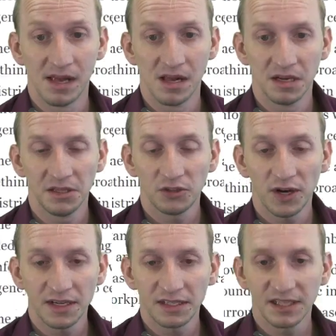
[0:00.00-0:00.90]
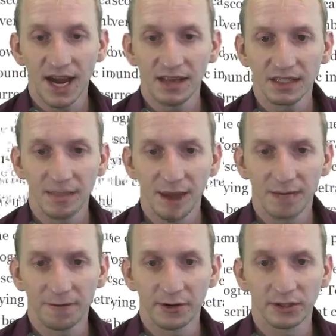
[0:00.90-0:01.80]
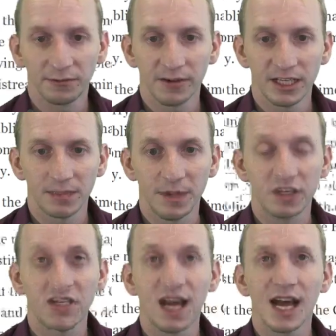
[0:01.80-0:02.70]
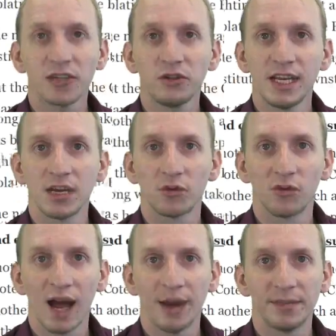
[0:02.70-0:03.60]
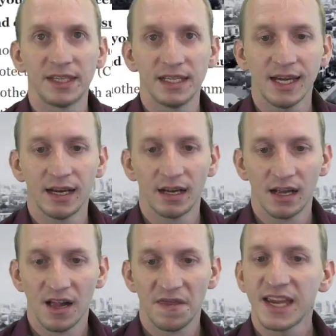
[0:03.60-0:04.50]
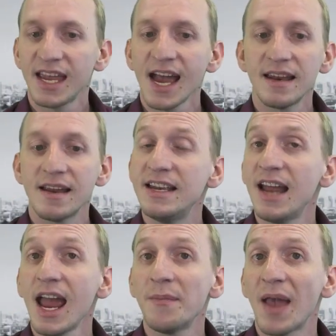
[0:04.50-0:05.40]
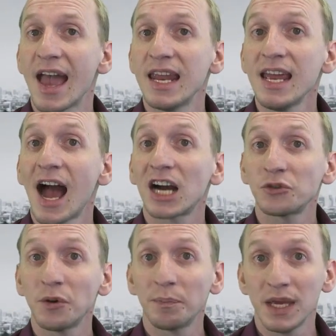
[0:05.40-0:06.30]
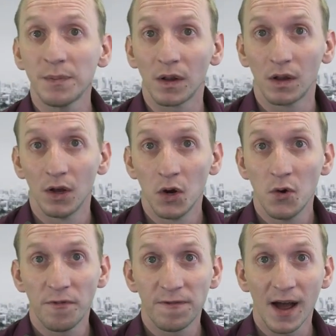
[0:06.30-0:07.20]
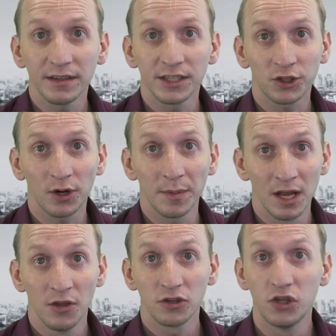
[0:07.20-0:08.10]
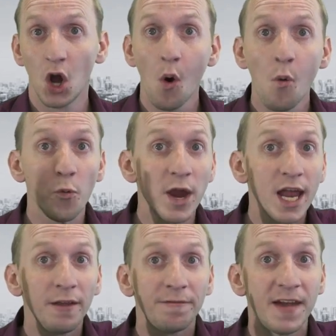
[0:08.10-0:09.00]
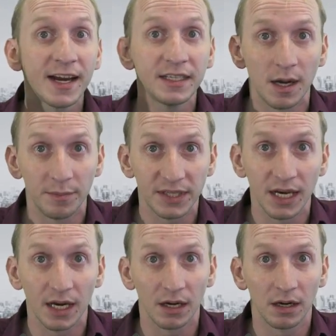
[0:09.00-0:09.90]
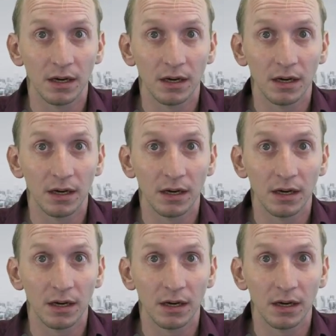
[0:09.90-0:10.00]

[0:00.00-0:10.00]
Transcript: They're trying to silence a man for his free speech, not actually any crimes he did. They can't name any actual people who felt discriminated. There's no real victims here.